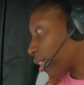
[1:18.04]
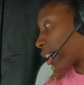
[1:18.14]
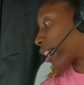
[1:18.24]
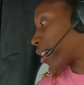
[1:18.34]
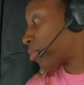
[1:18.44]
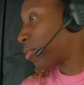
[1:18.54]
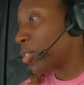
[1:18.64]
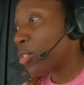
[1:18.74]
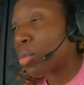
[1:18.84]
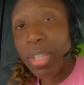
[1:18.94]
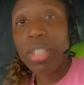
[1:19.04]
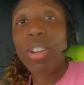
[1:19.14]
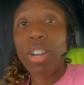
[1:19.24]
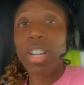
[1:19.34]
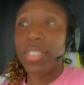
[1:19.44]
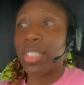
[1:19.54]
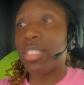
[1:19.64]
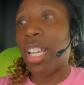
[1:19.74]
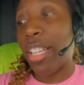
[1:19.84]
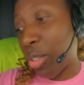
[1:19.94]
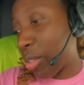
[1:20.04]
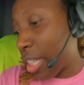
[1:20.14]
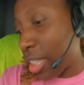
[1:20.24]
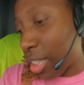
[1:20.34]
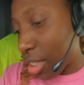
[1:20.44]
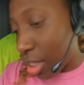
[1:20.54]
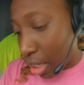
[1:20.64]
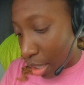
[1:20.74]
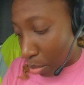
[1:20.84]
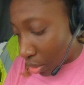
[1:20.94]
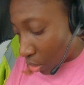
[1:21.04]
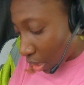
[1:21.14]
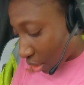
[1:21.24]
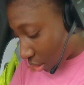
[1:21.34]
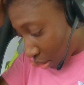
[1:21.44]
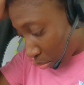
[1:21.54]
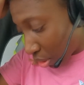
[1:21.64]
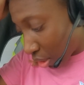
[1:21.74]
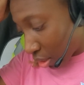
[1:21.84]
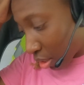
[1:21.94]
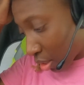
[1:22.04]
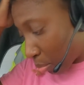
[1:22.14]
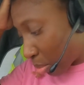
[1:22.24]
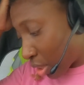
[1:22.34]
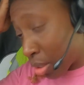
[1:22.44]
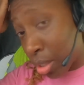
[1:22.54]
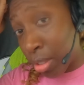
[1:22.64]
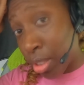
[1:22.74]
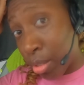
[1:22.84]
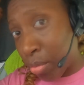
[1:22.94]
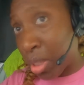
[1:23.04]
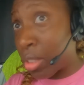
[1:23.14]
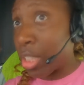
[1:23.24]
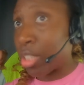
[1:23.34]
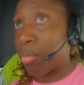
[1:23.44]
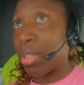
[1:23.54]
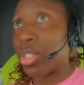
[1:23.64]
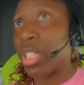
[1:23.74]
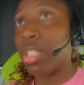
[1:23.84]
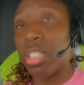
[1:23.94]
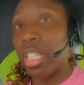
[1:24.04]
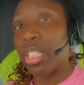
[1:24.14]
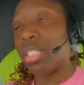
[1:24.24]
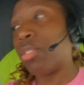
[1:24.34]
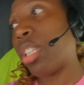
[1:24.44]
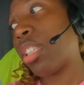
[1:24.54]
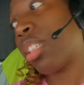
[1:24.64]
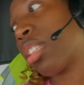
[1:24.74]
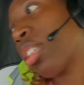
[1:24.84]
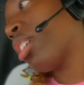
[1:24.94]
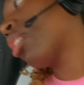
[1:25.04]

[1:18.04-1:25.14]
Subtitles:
I got my fuse panel off because I know where that is. He had me try to unplug the pigtail on my trailer and that didn't do anything.